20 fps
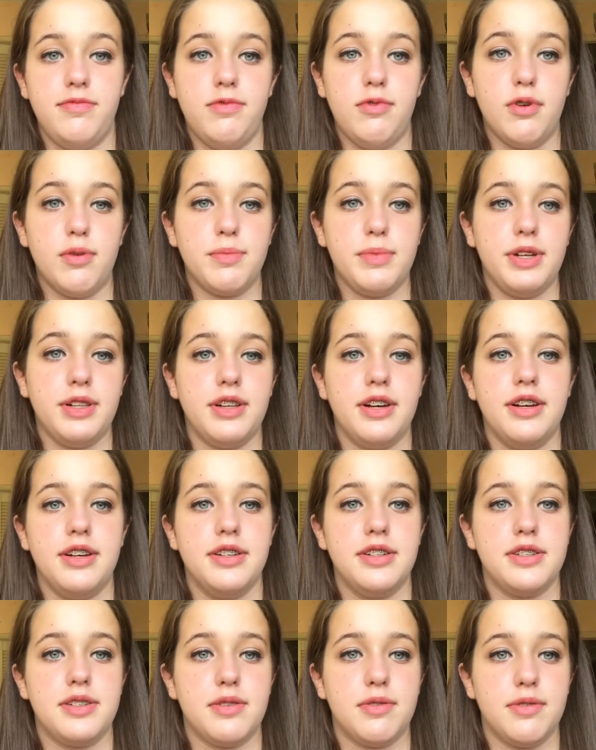
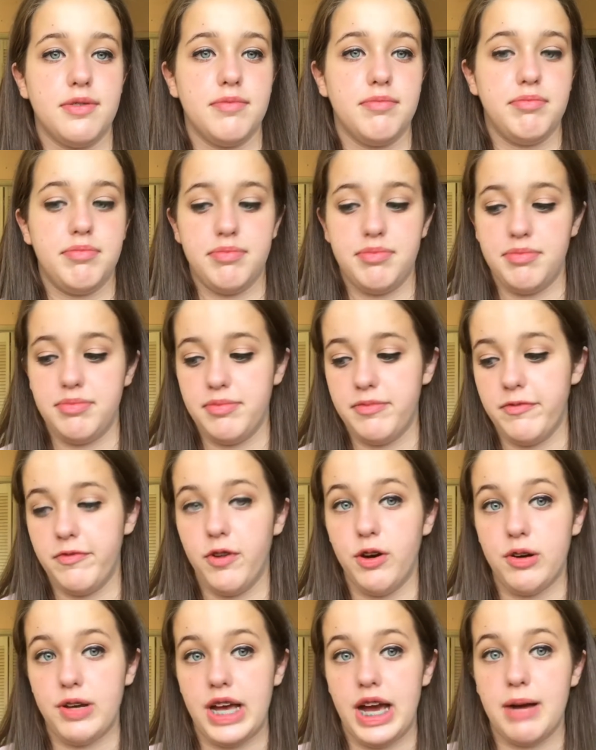formulas or
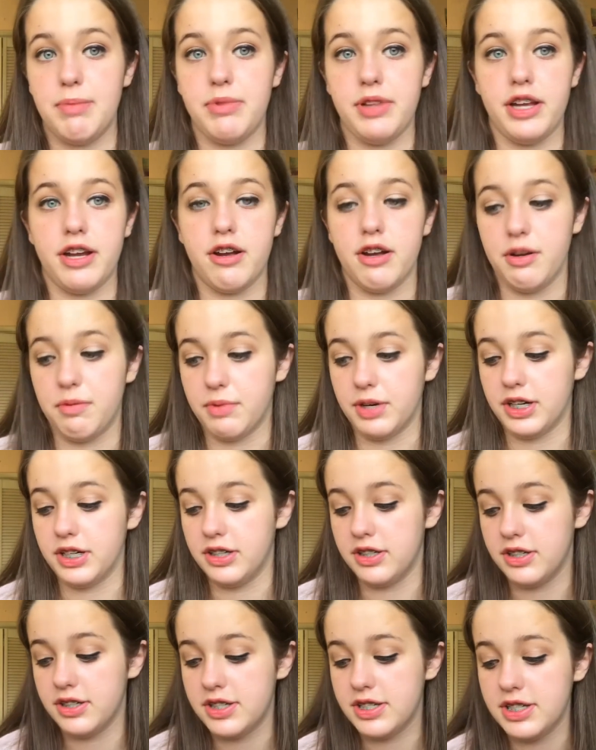vocabulary
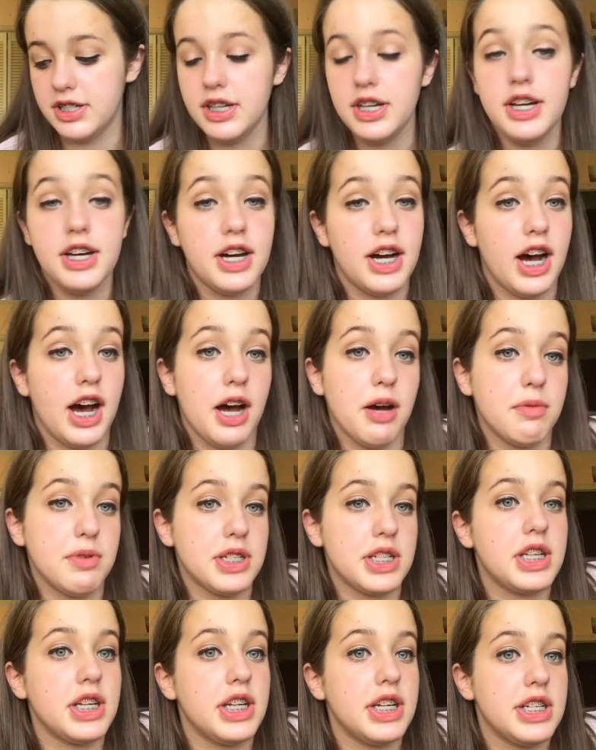words. I
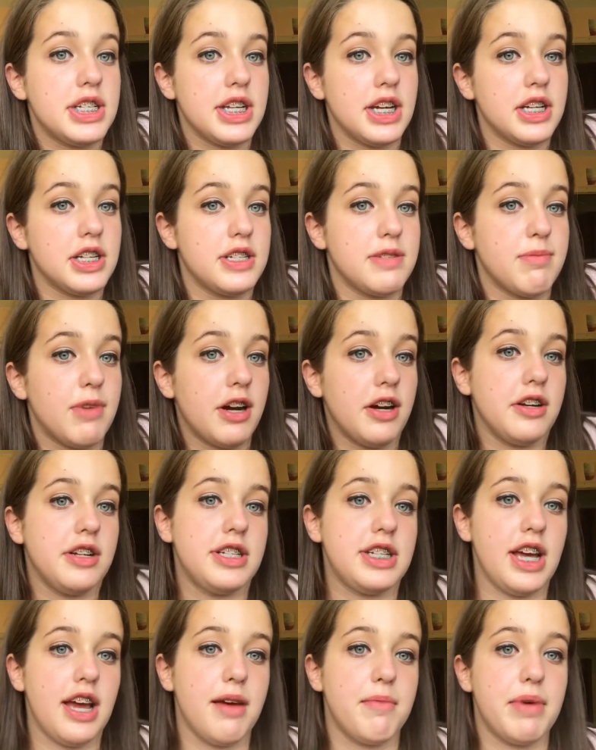was gonna sound smart and
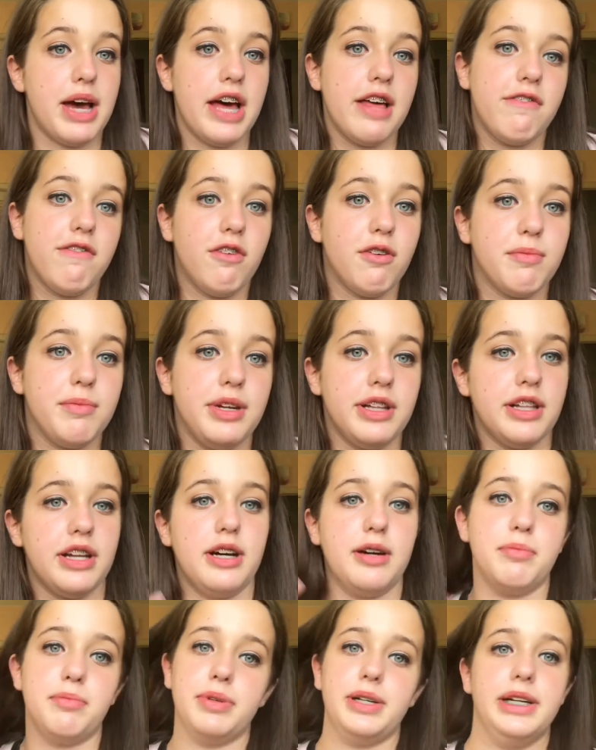say a math
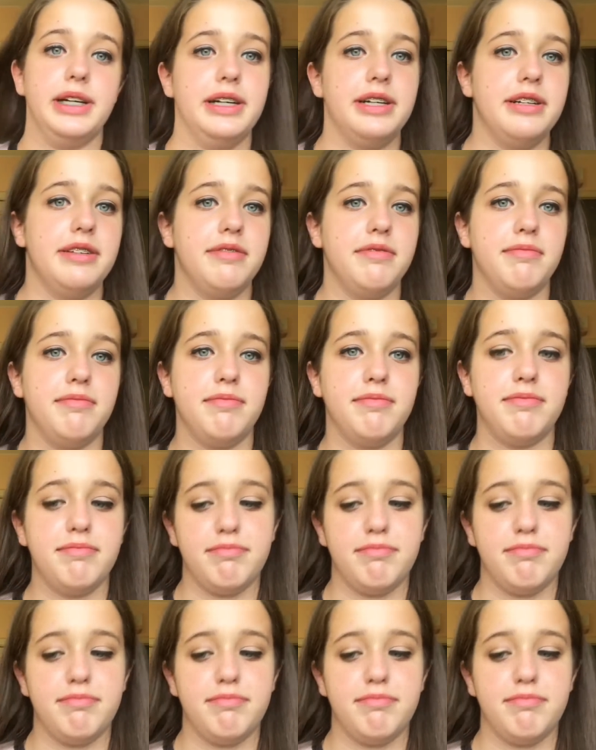formula, but